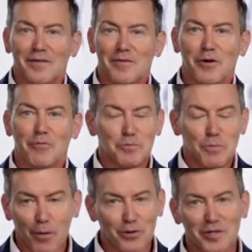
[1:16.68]
was
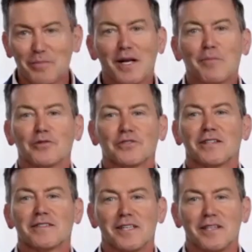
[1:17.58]
publishing papers on
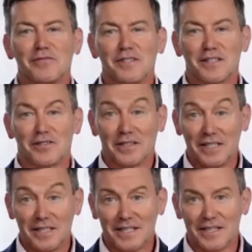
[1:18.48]
safety and
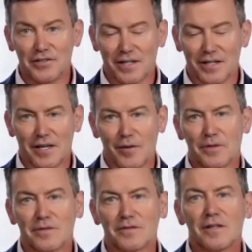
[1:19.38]
leading it at Johns
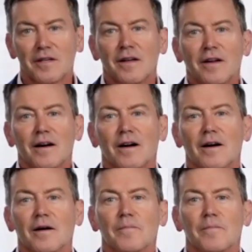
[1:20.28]
Hopkins, an